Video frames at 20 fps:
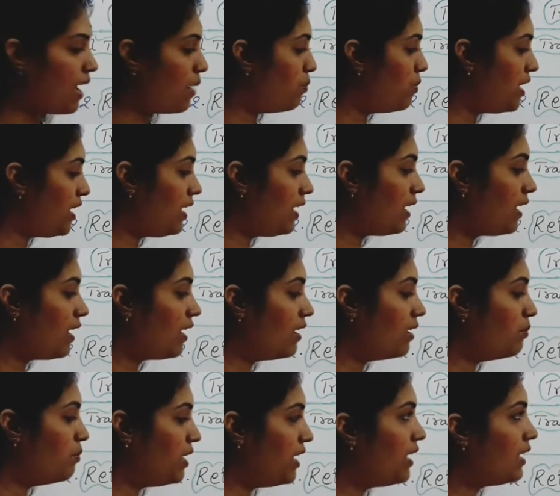being
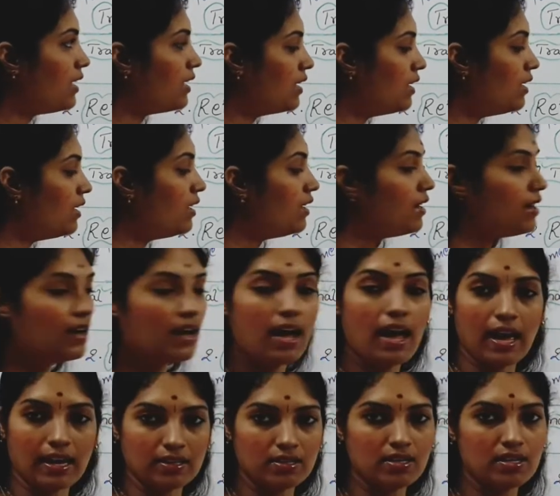a
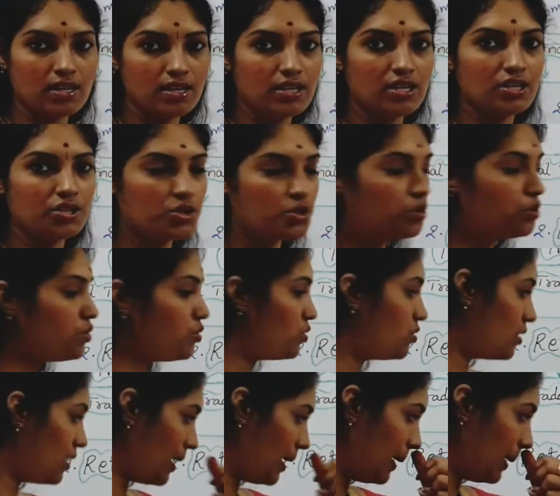auxiliary to
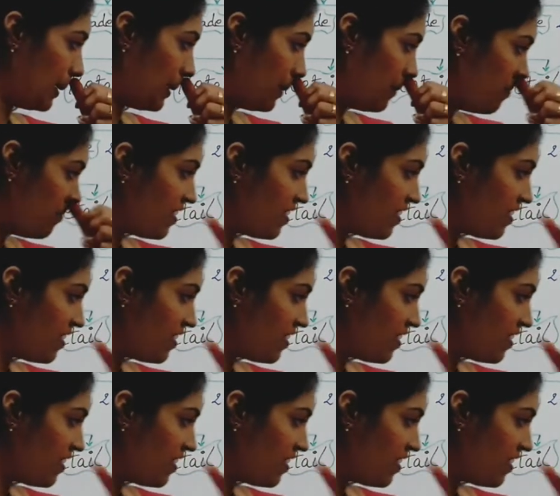trade.